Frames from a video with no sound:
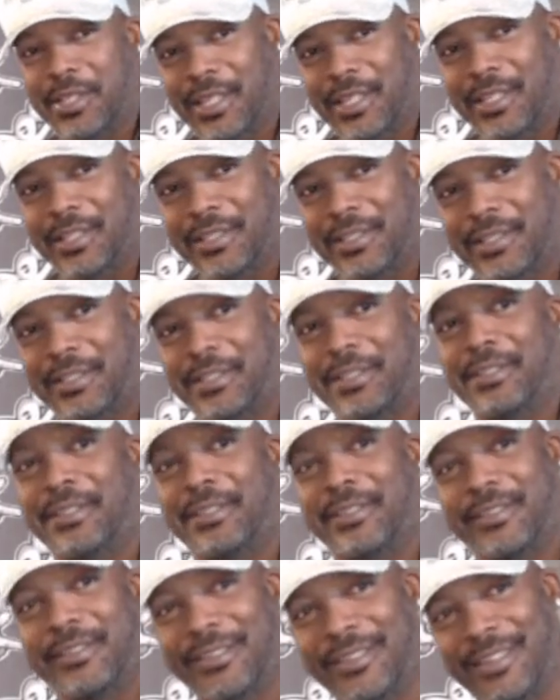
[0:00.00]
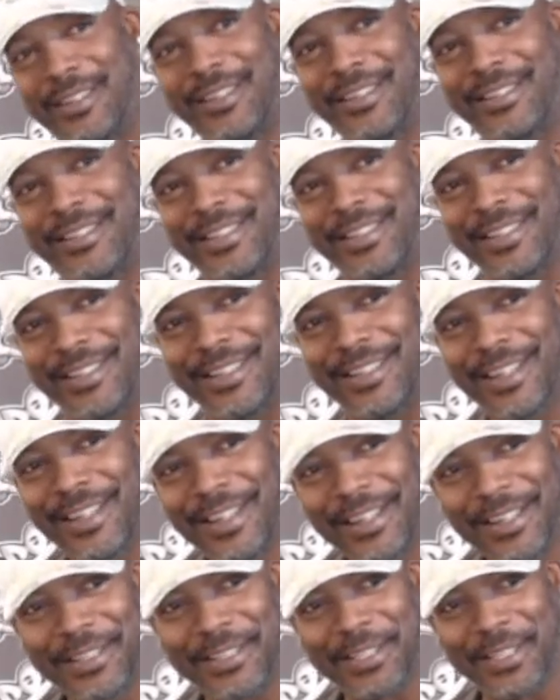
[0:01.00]
niggas to
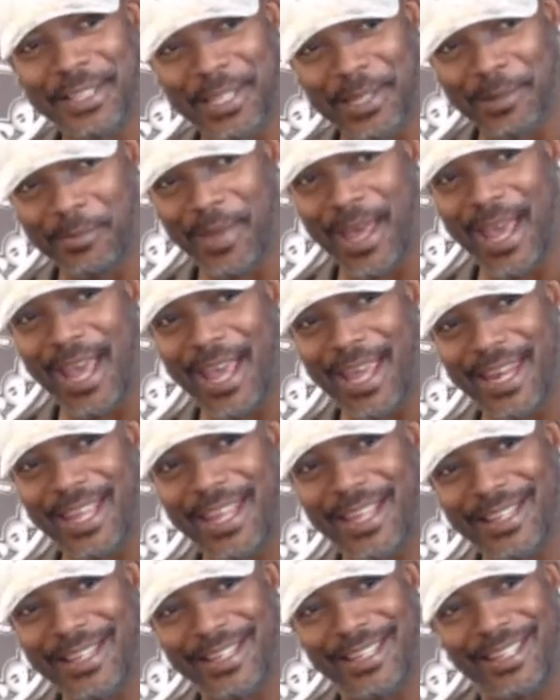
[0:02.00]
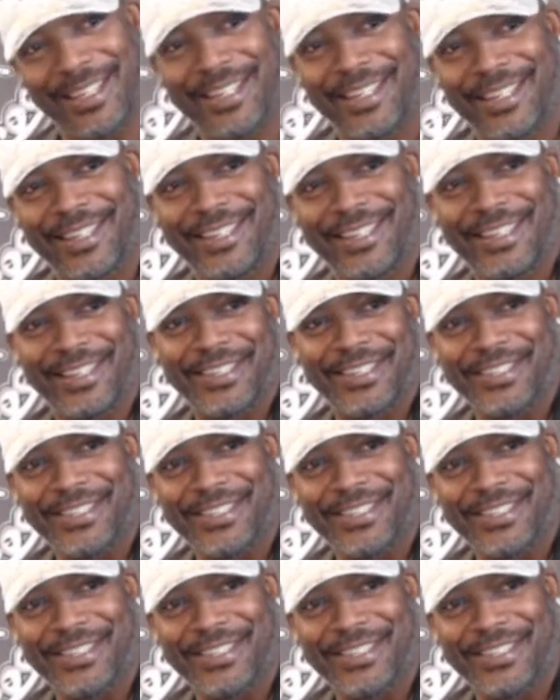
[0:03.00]
to get mad at. You know what I'm